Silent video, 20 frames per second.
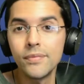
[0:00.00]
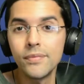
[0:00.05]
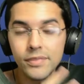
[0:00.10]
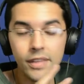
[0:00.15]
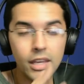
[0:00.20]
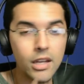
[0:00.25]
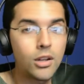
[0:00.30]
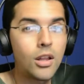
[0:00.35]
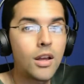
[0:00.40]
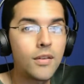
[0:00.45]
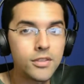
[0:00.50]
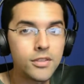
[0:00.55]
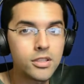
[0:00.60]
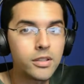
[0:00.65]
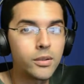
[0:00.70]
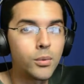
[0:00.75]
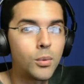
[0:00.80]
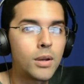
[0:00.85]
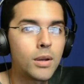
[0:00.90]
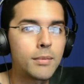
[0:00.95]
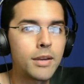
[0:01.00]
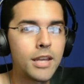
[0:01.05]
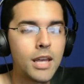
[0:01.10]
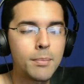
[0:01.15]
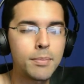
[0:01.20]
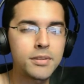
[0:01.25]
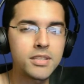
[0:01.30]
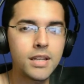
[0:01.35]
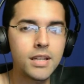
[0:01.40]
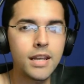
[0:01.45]
that'll obviously whet my
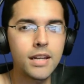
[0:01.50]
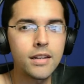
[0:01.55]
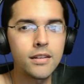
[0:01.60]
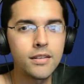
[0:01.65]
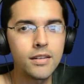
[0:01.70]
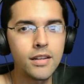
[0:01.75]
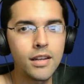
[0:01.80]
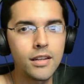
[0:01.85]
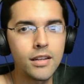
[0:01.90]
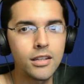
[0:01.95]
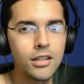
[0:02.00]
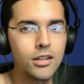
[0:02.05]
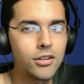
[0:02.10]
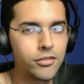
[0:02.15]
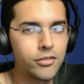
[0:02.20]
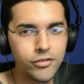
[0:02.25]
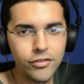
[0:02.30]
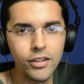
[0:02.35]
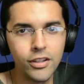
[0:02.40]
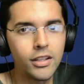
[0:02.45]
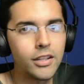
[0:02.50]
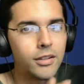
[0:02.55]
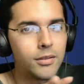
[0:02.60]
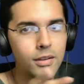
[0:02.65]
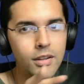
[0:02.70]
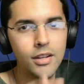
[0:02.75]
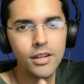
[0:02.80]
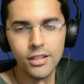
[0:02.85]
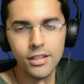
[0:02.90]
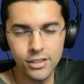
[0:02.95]
appetite and, you know, fill in
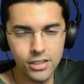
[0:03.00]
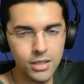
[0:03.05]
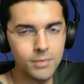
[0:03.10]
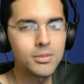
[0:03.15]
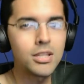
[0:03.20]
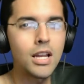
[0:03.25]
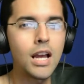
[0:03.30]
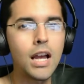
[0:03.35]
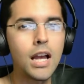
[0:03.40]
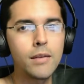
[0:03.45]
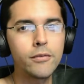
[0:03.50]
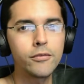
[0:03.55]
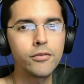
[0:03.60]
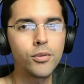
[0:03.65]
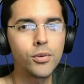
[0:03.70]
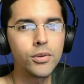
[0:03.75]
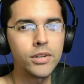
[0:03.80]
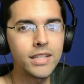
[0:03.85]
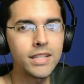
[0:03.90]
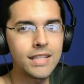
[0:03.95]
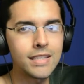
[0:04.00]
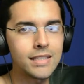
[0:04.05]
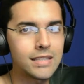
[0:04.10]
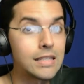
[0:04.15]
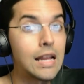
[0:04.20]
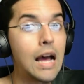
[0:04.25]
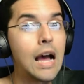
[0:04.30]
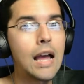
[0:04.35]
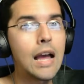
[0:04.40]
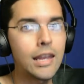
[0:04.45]
some time for Ys
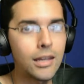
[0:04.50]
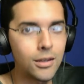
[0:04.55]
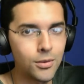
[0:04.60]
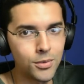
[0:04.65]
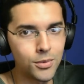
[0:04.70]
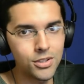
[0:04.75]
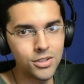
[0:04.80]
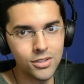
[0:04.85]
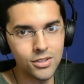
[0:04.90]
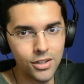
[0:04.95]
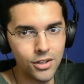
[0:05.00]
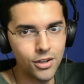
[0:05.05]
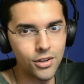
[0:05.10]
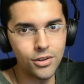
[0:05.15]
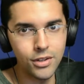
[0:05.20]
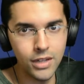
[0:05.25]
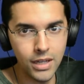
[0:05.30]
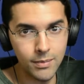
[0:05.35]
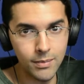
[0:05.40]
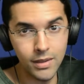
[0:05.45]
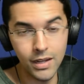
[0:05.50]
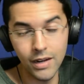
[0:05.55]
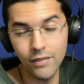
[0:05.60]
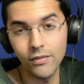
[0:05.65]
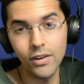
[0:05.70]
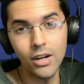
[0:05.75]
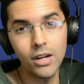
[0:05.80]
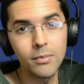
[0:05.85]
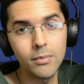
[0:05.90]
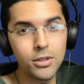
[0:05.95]
9, which is another game that I'm
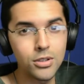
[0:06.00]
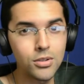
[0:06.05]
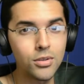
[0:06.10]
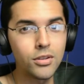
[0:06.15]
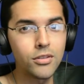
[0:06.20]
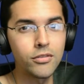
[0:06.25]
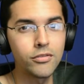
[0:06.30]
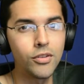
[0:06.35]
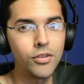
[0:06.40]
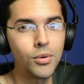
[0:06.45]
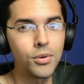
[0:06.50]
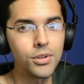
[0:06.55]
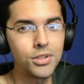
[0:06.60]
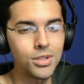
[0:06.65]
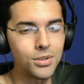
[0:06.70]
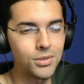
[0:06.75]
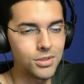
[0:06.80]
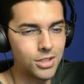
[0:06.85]
very much looking forward to.